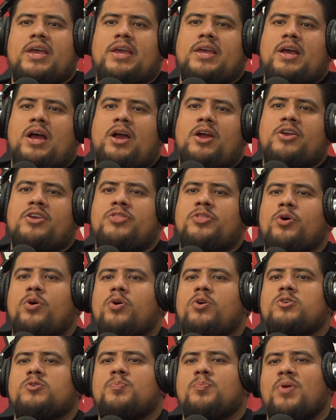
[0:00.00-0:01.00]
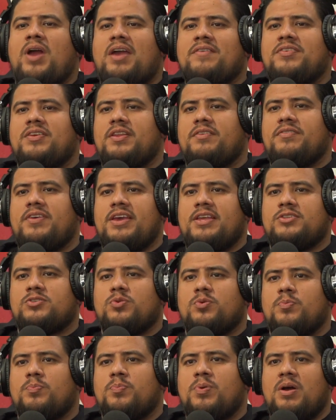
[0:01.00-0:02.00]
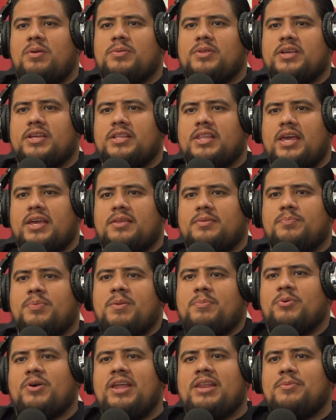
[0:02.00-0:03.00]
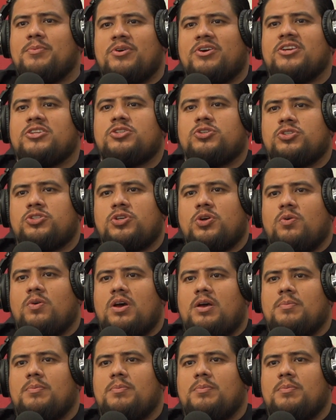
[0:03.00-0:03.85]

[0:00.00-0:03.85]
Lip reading: Are those private events or public? Like, anyone could just show up.